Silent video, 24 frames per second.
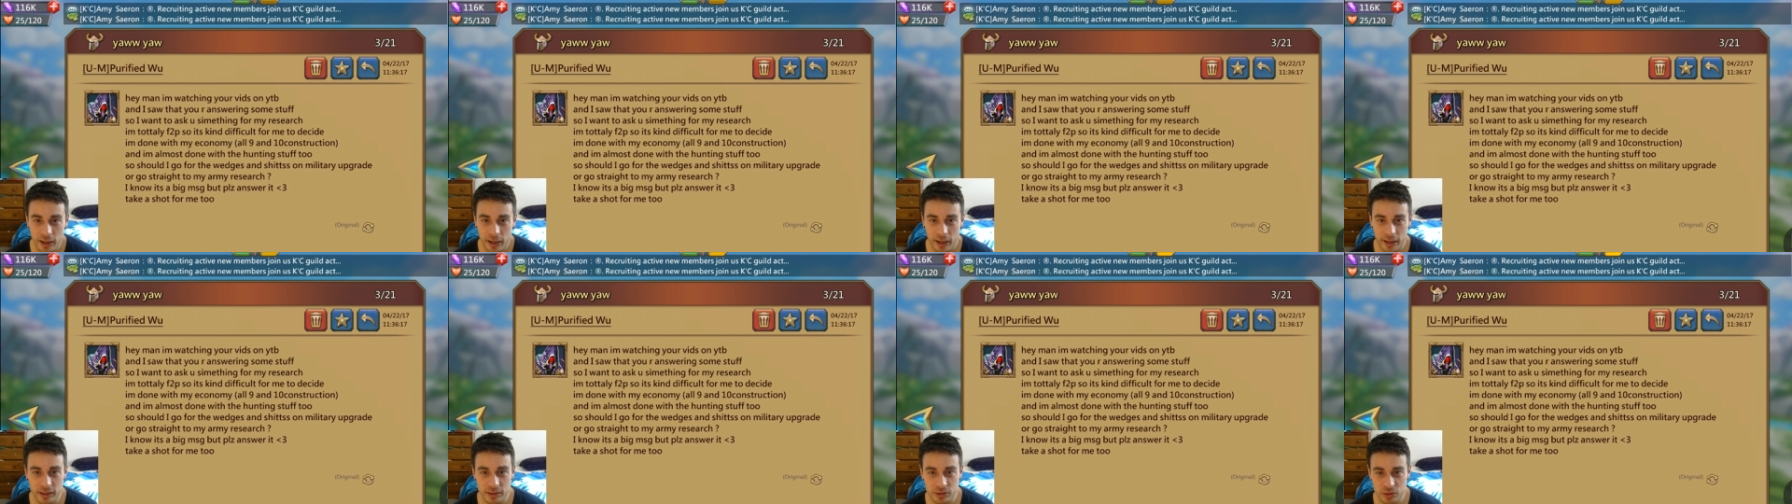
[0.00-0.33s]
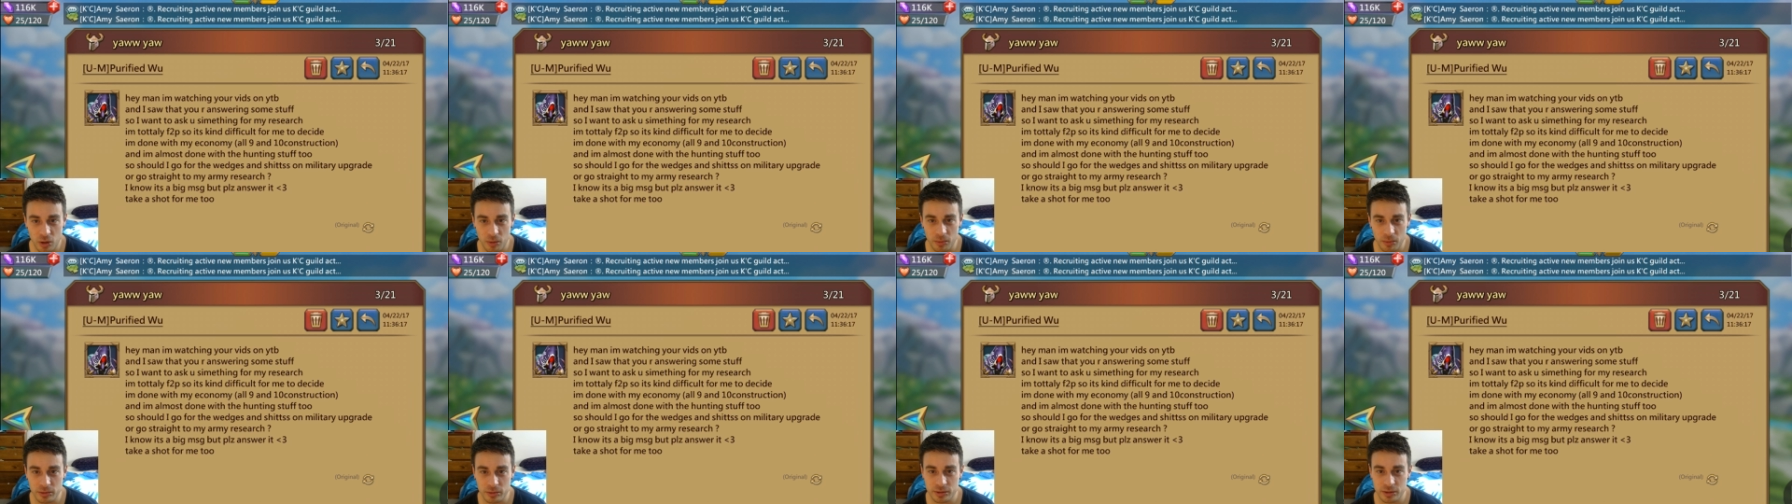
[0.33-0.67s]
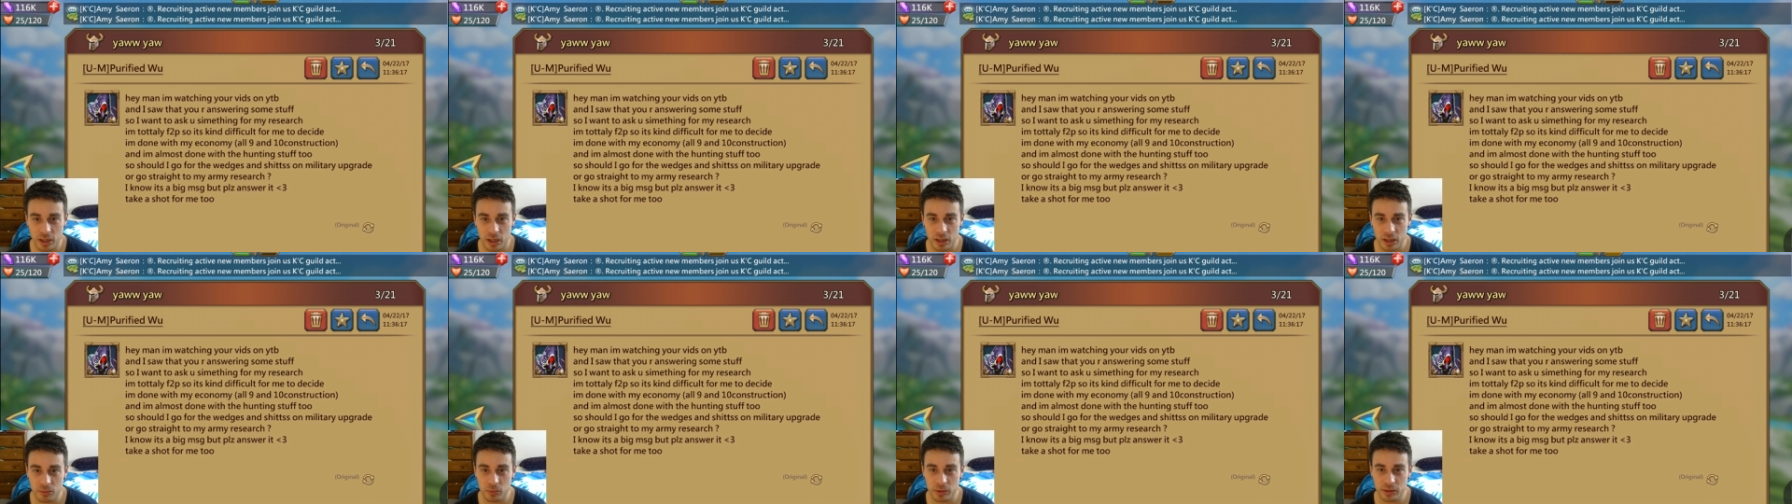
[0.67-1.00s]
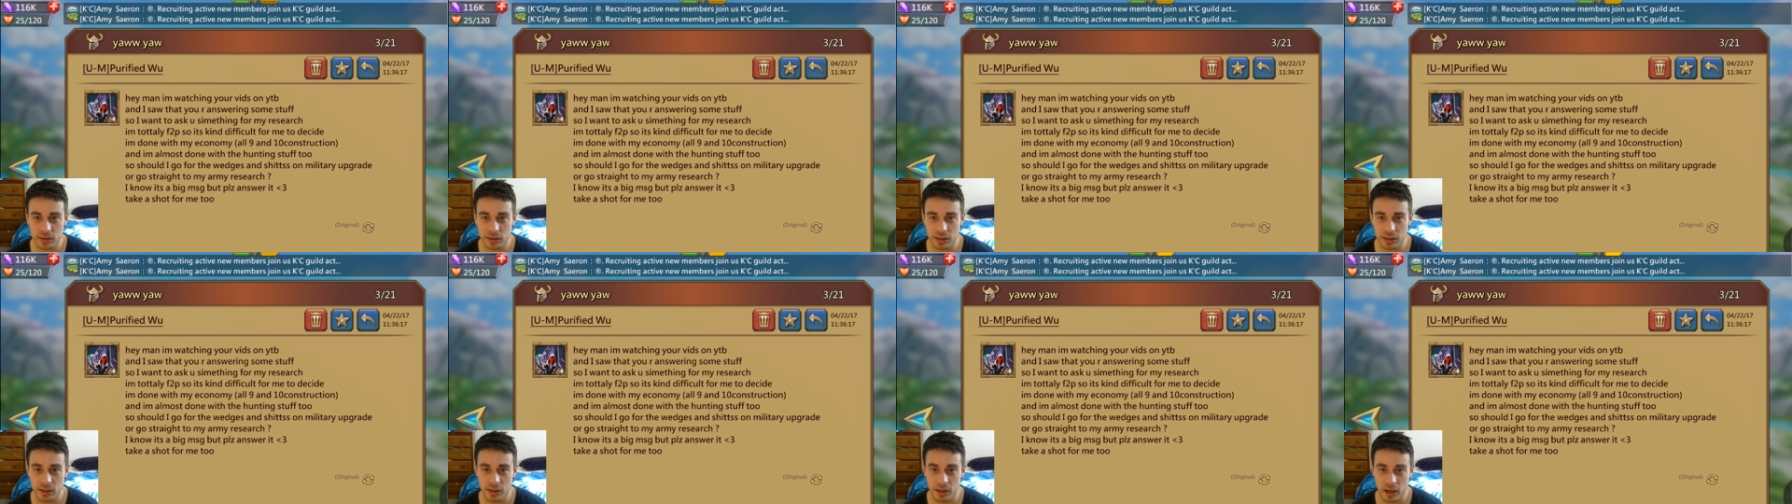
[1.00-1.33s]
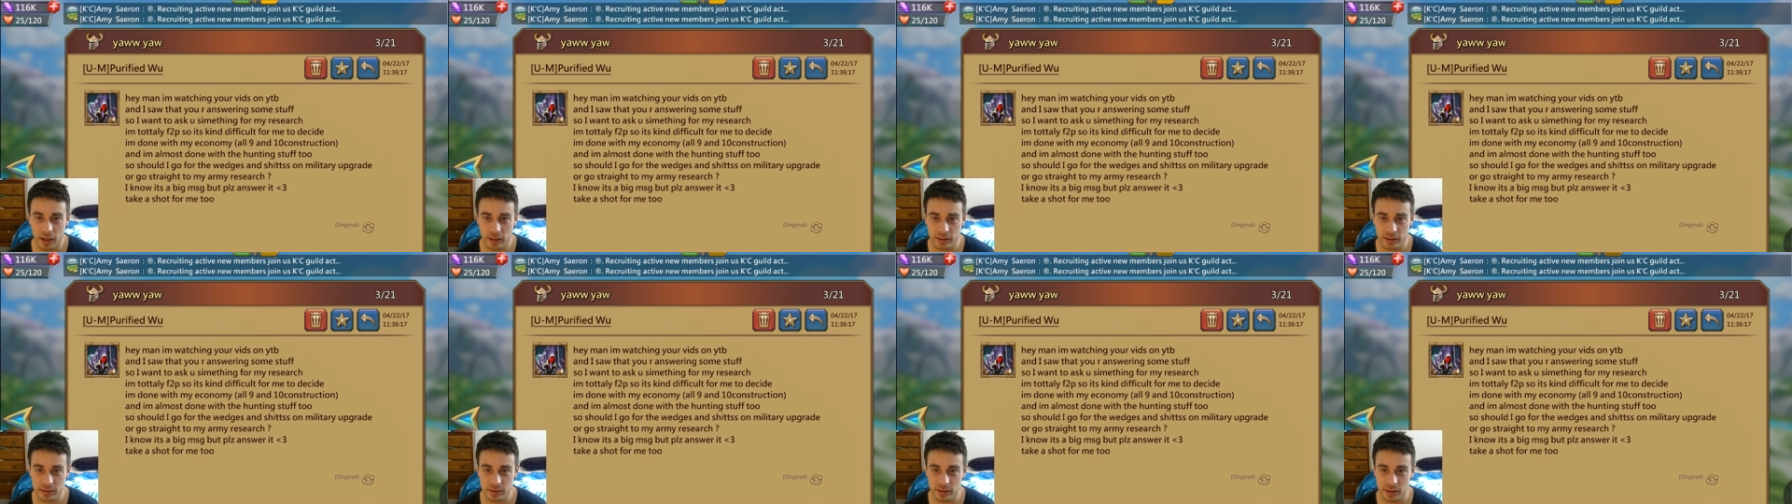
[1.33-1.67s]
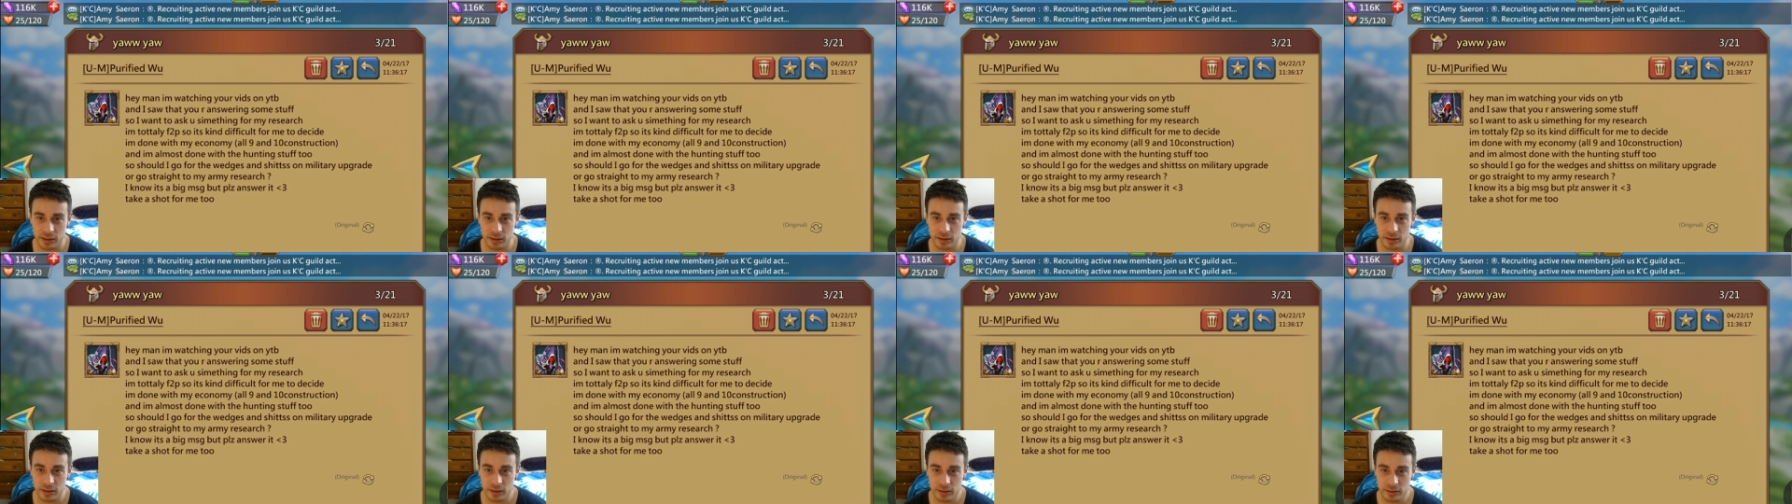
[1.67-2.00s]
And he's almost done with the
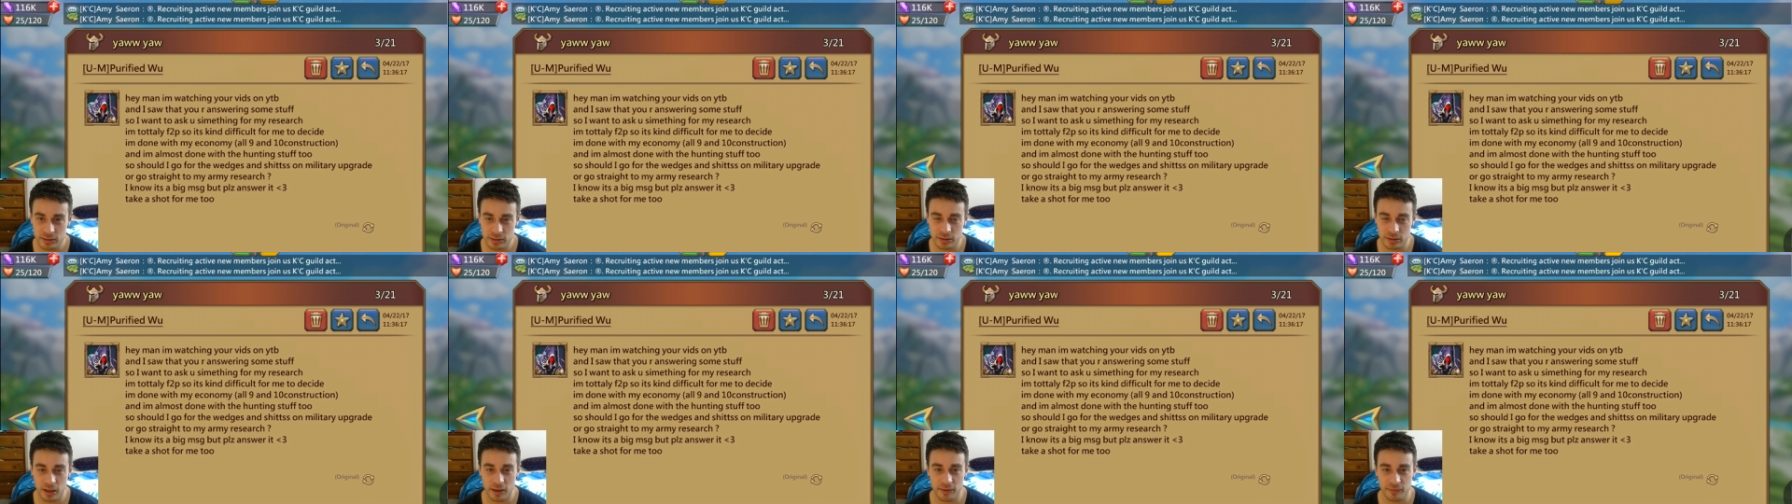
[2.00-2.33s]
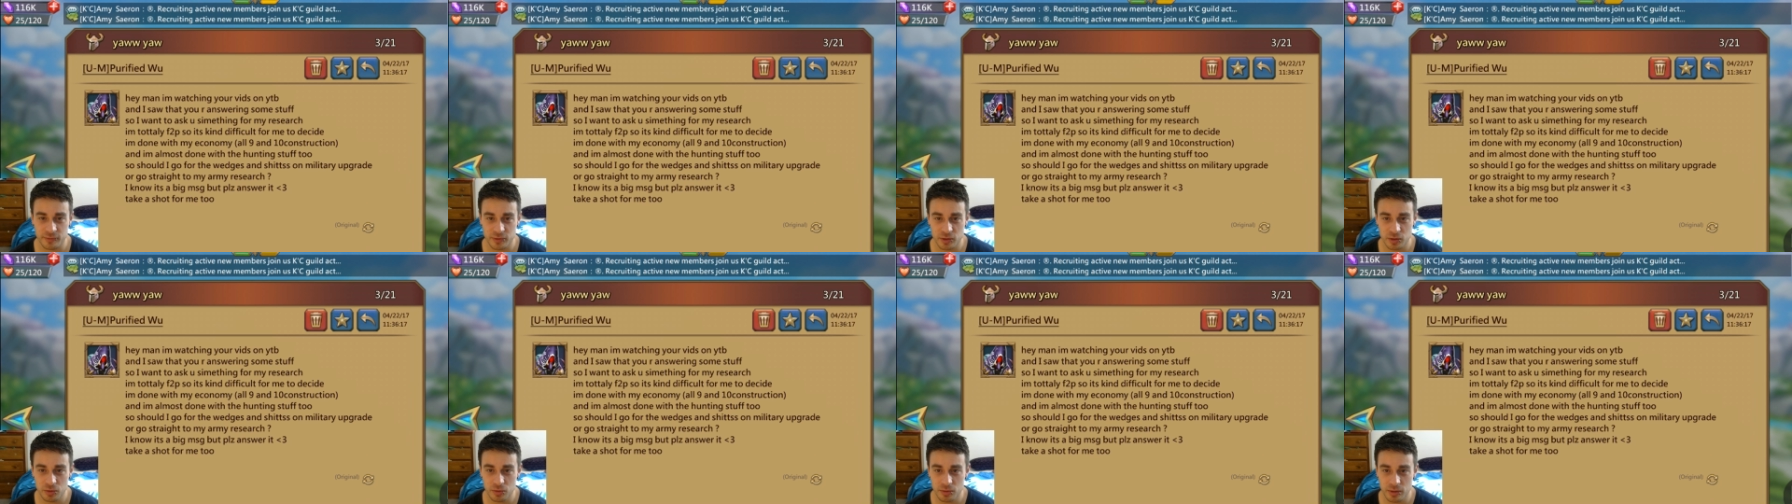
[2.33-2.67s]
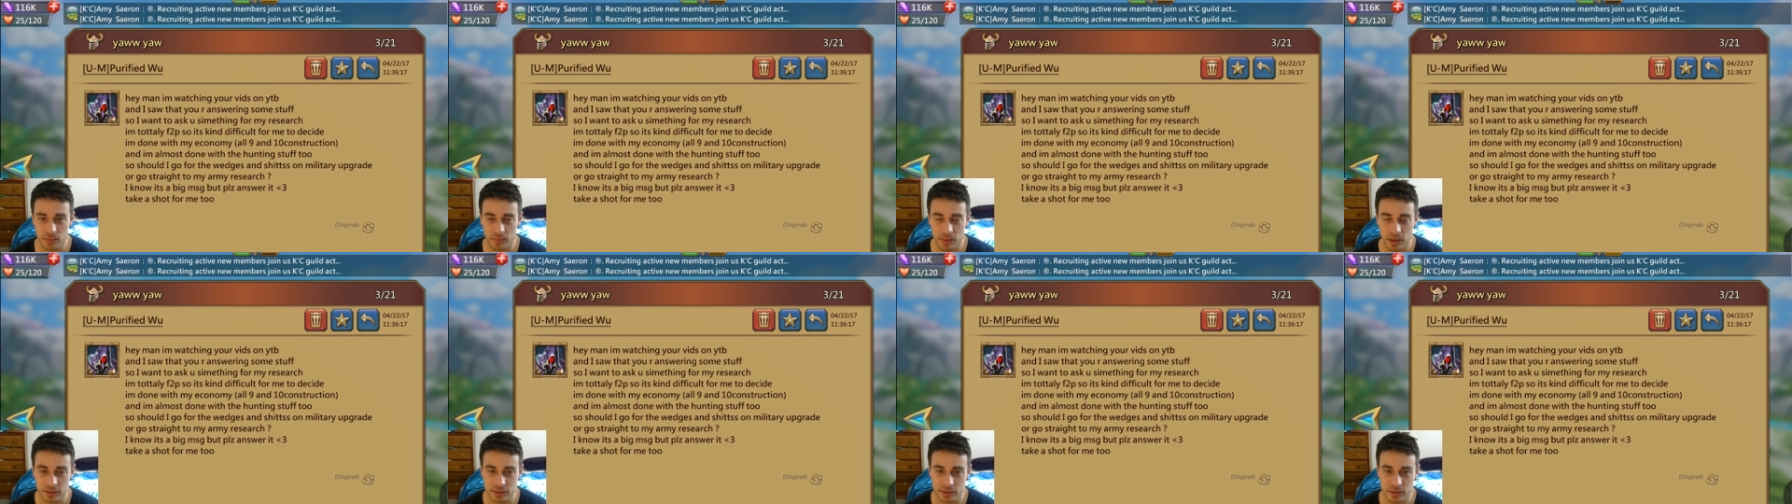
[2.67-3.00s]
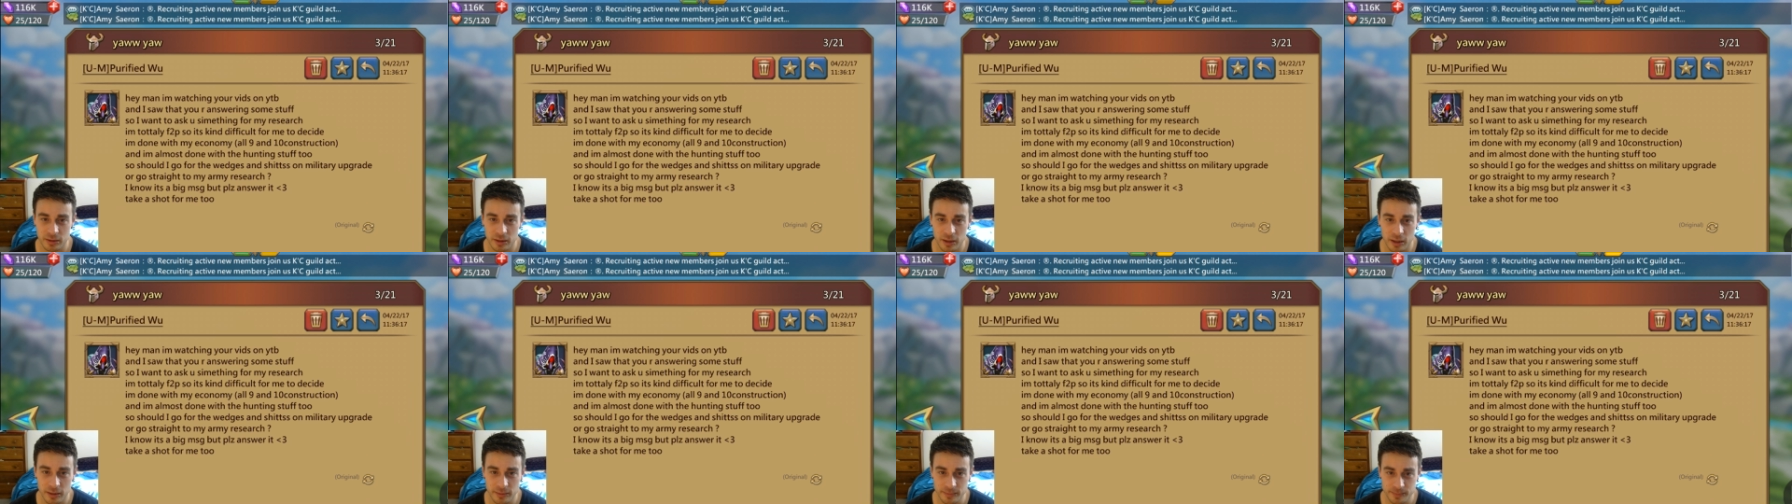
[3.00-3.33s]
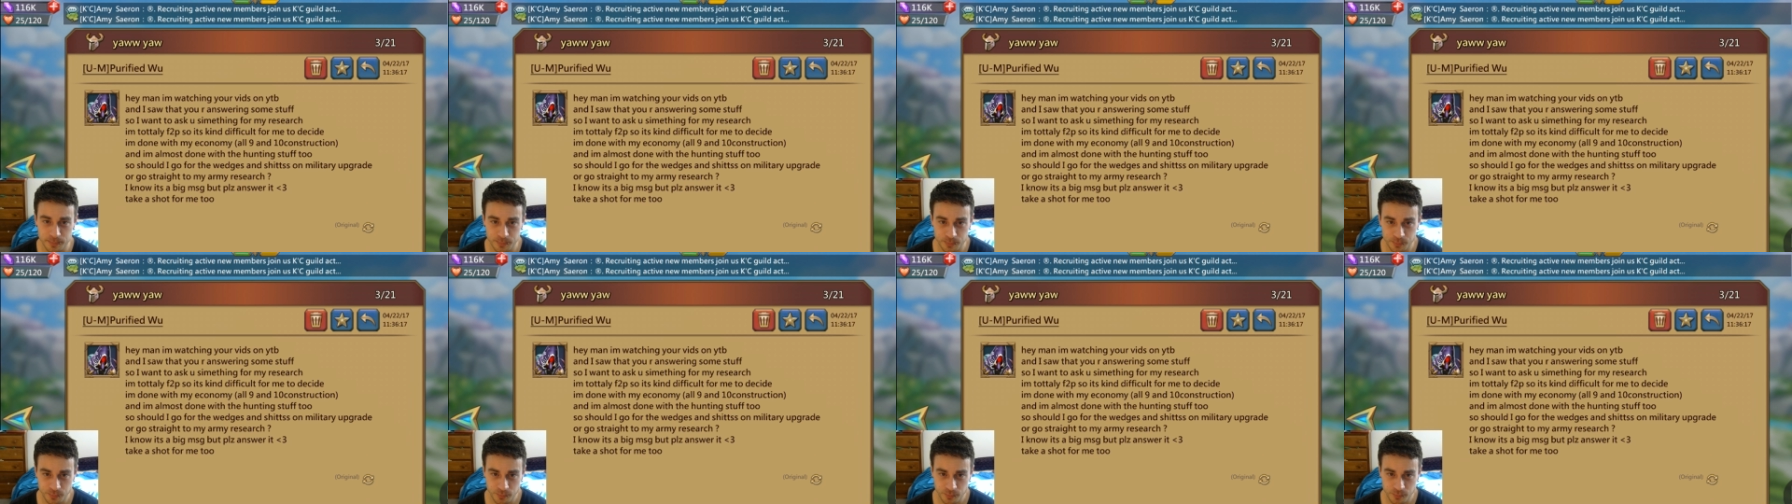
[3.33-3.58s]
hunting stuff too, the monster hunt.